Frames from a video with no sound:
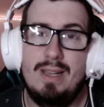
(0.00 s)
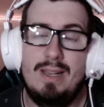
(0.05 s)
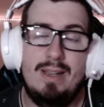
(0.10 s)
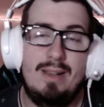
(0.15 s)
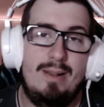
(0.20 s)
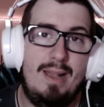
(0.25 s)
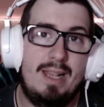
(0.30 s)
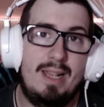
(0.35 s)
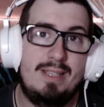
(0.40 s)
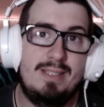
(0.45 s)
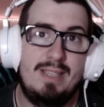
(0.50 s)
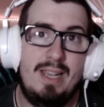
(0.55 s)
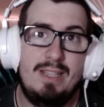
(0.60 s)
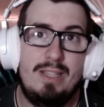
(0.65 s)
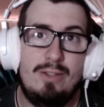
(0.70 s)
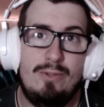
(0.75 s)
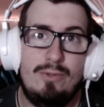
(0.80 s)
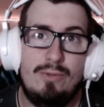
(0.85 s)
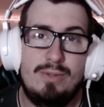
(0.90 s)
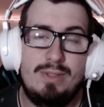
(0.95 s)

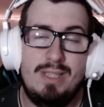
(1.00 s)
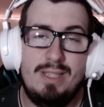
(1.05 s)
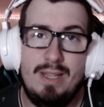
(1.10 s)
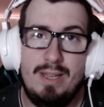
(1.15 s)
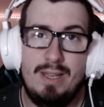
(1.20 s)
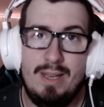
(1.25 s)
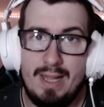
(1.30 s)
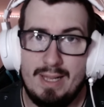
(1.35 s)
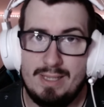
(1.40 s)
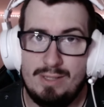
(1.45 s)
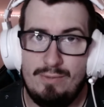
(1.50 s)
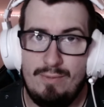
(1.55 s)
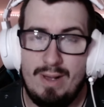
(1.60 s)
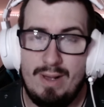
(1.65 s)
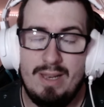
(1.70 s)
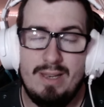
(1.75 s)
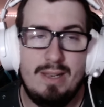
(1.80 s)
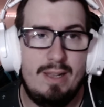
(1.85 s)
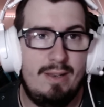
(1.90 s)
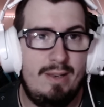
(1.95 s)
Excited to see the next
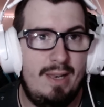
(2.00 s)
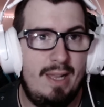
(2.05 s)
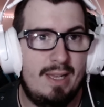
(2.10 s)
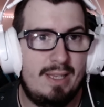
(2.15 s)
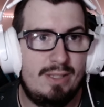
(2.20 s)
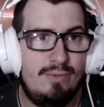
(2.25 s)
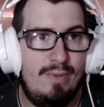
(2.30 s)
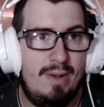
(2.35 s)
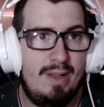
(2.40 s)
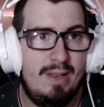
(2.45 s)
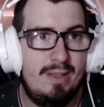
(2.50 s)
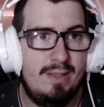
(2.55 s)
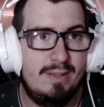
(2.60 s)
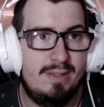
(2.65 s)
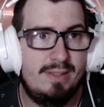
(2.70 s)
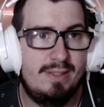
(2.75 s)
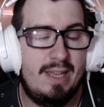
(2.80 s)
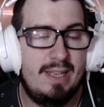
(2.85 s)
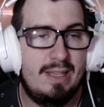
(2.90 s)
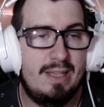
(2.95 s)
one. And next one's
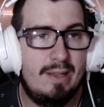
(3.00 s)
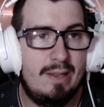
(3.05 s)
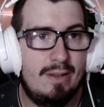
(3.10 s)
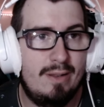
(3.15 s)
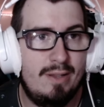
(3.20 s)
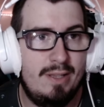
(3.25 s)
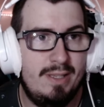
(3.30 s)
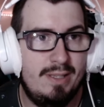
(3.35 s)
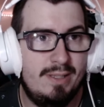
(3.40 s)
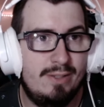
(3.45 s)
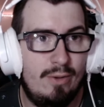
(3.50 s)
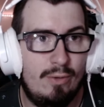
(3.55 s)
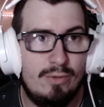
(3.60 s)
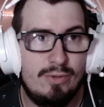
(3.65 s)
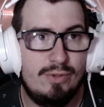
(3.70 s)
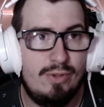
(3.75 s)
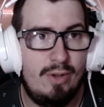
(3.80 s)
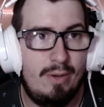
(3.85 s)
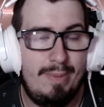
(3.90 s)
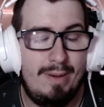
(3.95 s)
title is
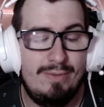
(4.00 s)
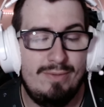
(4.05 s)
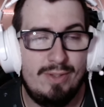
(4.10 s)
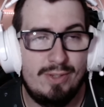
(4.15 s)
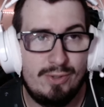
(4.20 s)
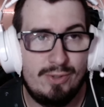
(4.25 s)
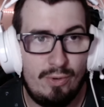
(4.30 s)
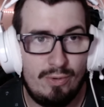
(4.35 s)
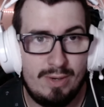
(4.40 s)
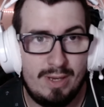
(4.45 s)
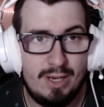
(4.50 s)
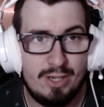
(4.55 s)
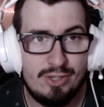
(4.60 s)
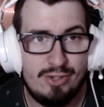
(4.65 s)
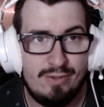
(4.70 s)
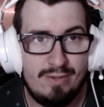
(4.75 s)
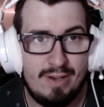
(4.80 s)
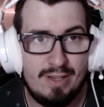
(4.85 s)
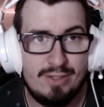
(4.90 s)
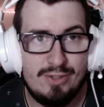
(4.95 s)
also about the Stone
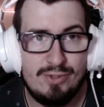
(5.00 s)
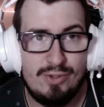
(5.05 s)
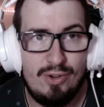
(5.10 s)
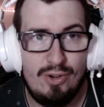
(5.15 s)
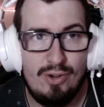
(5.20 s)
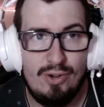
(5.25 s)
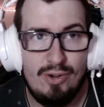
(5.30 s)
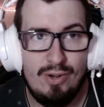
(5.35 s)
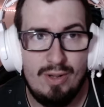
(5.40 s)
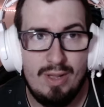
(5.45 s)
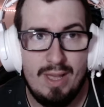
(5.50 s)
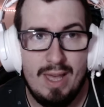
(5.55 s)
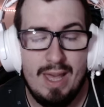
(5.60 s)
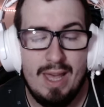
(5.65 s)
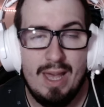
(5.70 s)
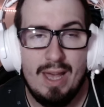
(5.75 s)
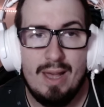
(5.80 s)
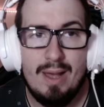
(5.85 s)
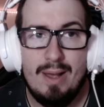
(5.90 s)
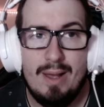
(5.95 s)
Hashira, so
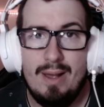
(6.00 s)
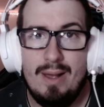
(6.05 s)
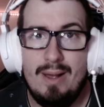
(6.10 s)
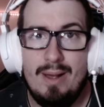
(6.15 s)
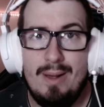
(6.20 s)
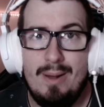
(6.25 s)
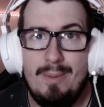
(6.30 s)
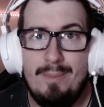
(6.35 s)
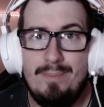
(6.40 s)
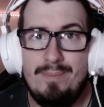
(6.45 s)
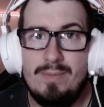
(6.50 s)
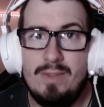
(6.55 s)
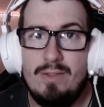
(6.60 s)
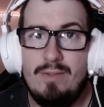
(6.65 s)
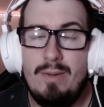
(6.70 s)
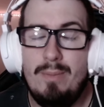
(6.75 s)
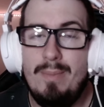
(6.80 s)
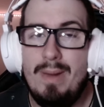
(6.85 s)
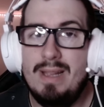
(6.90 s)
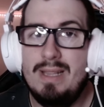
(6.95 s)

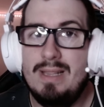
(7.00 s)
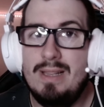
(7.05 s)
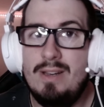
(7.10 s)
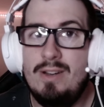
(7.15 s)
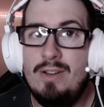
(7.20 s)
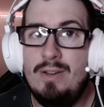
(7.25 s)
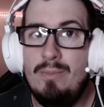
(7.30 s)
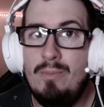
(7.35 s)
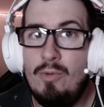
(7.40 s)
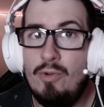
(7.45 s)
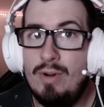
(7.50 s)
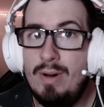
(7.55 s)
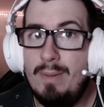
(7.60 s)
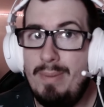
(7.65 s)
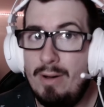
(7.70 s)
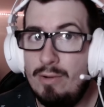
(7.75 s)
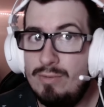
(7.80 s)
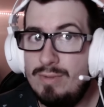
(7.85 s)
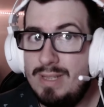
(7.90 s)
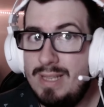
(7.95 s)
we might learn more
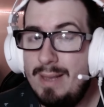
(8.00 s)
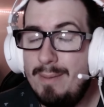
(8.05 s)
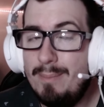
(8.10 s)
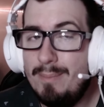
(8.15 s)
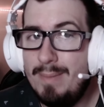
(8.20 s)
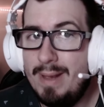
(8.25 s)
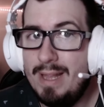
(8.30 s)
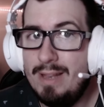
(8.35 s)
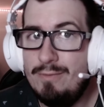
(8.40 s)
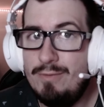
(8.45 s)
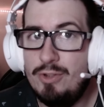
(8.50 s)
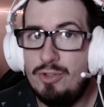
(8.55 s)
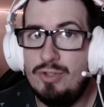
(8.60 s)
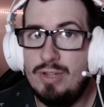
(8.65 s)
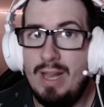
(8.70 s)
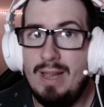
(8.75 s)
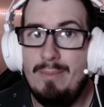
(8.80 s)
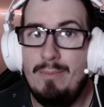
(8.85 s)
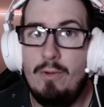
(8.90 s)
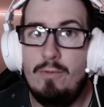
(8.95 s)
about him, man, which
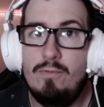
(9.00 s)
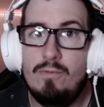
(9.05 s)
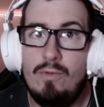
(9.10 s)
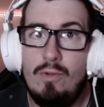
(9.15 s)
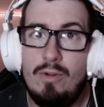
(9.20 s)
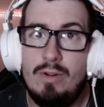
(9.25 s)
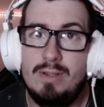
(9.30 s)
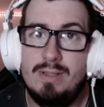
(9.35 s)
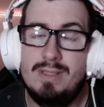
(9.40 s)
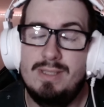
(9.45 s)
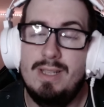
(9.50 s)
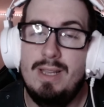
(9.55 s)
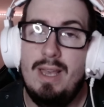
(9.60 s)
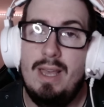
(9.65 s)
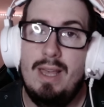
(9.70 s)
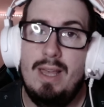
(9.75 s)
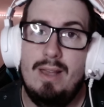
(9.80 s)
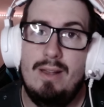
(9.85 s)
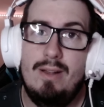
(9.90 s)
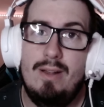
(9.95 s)
I'm of course
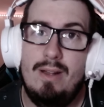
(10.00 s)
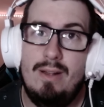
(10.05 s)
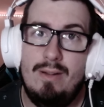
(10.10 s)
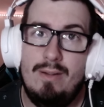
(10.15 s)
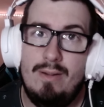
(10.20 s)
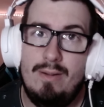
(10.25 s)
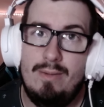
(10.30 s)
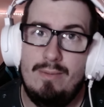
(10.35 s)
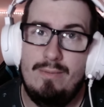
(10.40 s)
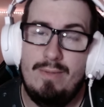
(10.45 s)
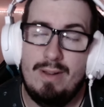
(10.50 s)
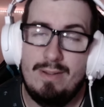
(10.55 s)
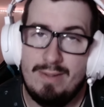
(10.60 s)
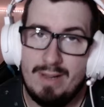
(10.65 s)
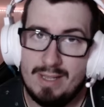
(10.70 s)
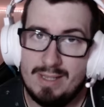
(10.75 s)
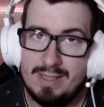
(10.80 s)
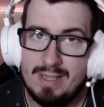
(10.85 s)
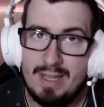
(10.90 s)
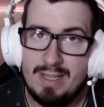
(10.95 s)
very
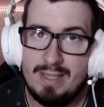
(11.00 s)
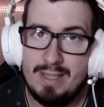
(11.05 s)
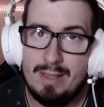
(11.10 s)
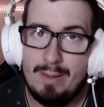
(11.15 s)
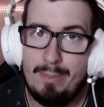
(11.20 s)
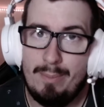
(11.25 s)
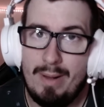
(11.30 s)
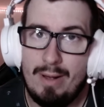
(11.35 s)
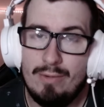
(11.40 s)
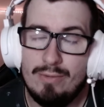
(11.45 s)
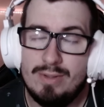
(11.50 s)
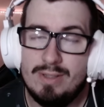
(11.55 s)
excited about.